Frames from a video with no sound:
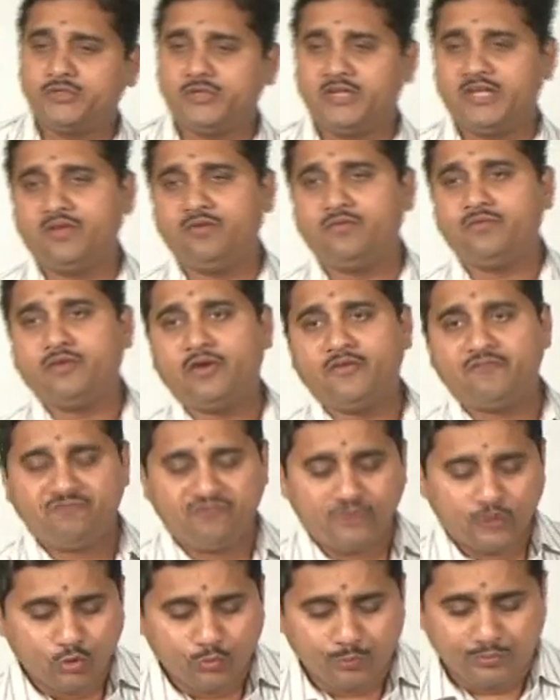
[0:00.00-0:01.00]
to deal a
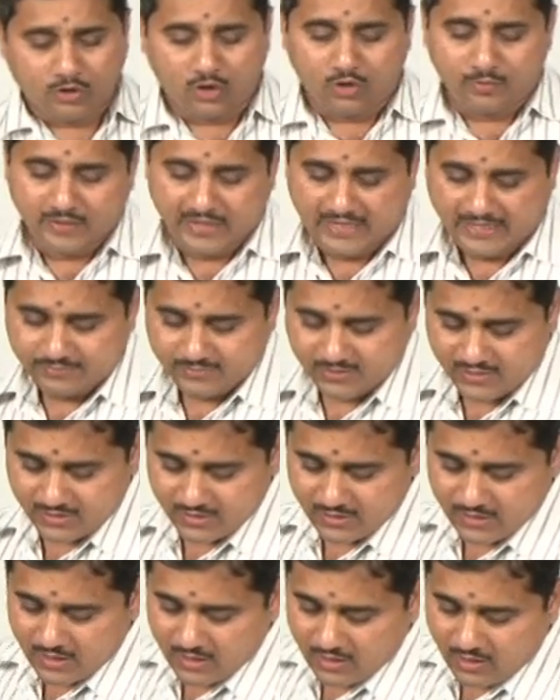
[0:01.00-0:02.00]
few problems
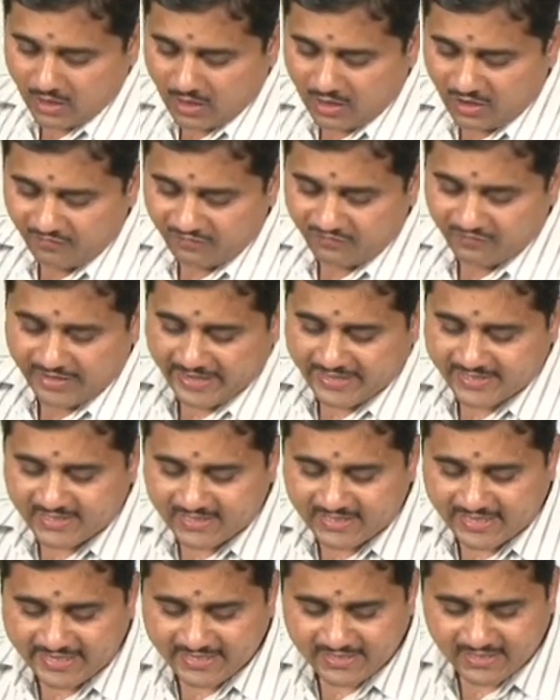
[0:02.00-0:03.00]
of
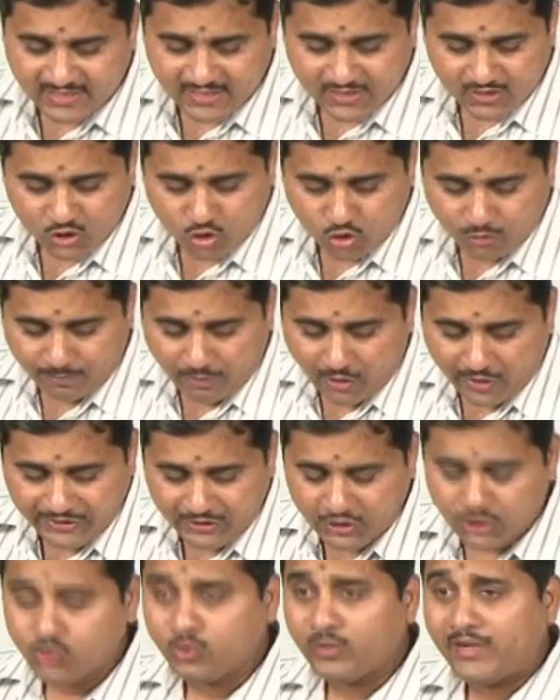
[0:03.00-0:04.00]
exercise
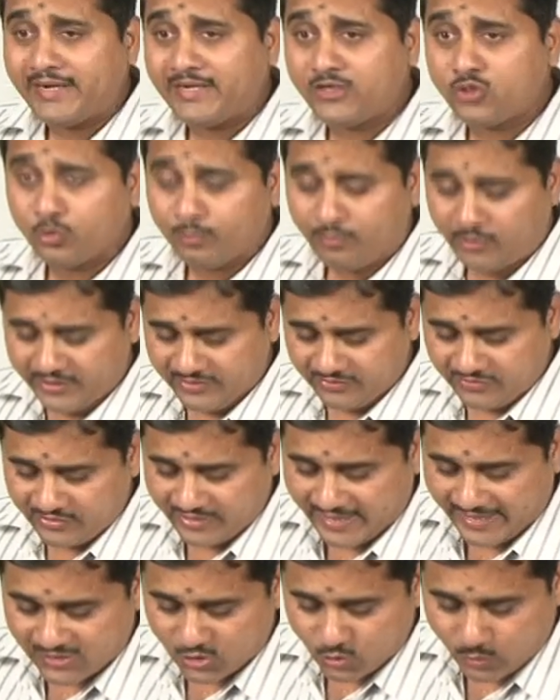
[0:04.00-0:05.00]
2.2 and 2.3
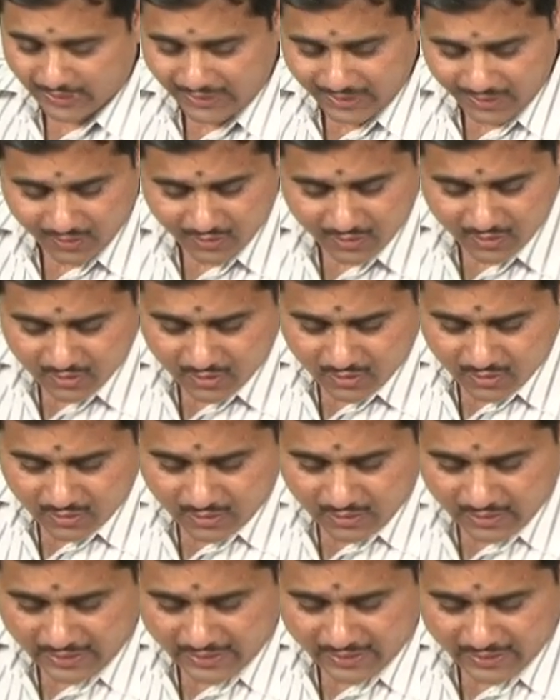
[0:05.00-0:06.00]
as well
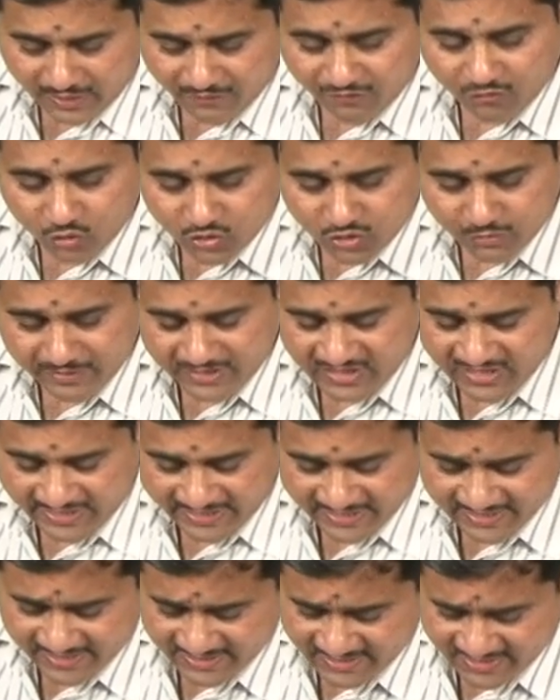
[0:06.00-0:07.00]
and of course
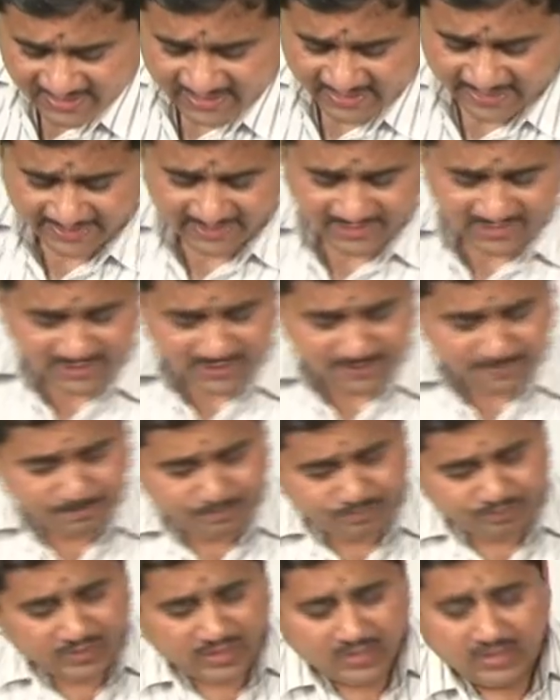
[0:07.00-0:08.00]
miscellaneous exercise.
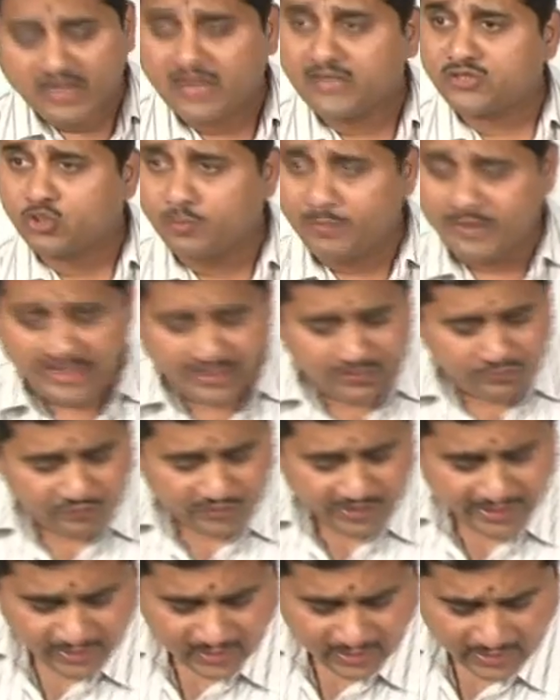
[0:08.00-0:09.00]
to begin
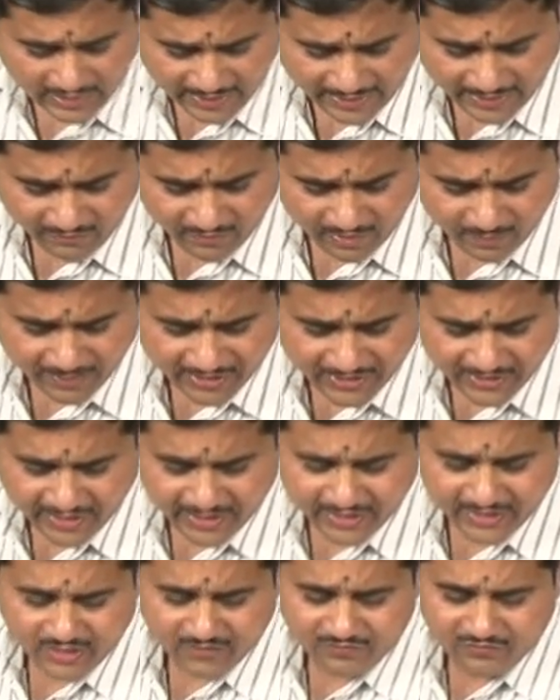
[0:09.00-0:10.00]
with, I will be
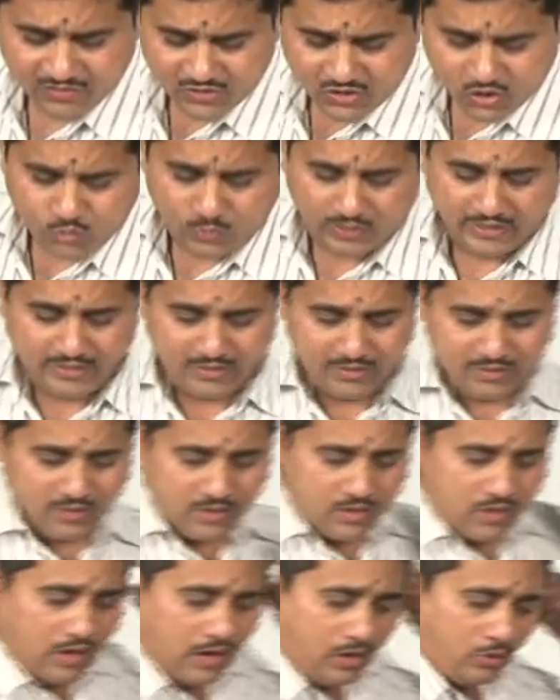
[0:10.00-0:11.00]
taking the first one,
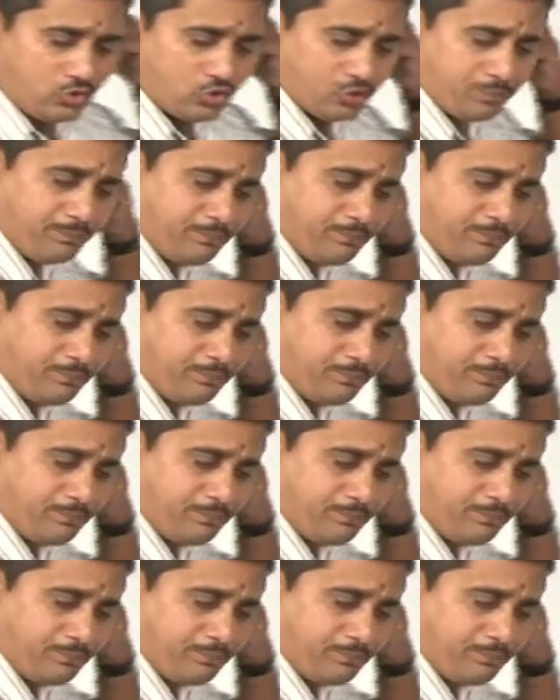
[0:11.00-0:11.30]
how to